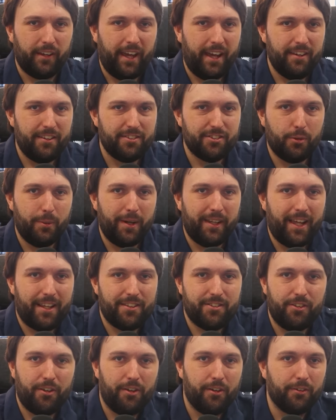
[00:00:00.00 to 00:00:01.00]
How do you square that
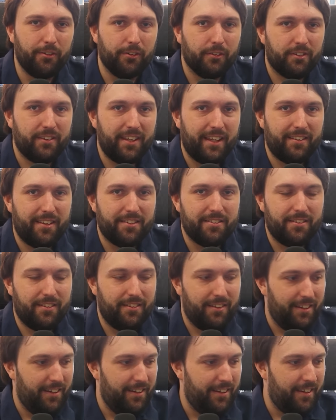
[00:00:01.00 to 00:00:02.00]
circle? Because that doesn't
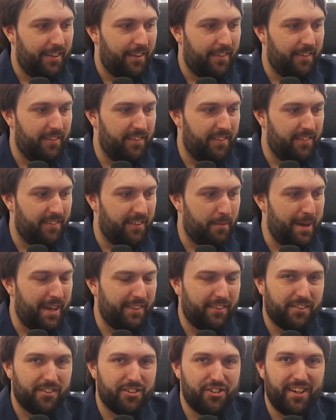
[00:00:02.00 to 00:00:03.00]
the math
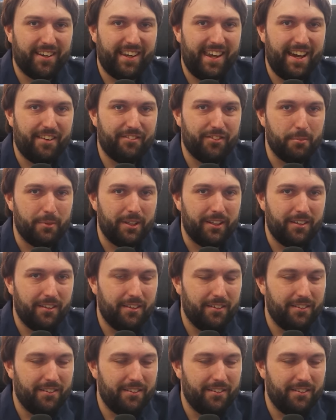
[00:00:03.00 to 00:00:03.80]
doesn't check out for me.